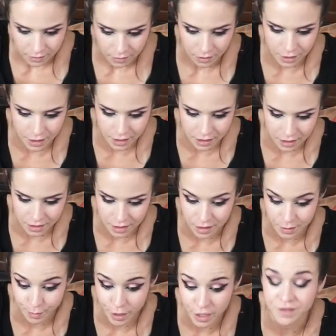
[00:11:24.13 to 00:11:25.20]
This is
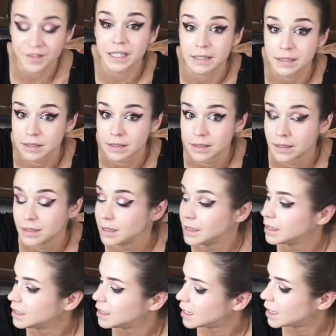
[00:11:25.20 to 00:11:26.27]
part of it.
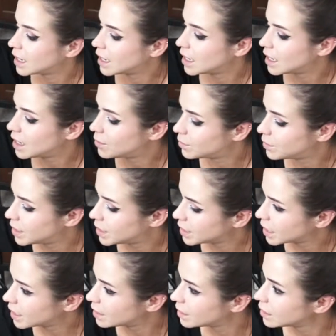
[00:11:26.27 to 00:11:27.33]
And
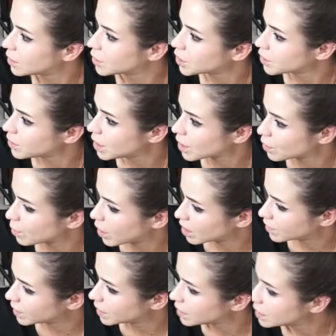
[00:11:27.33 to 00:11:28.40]
then I'll show you the other part of it.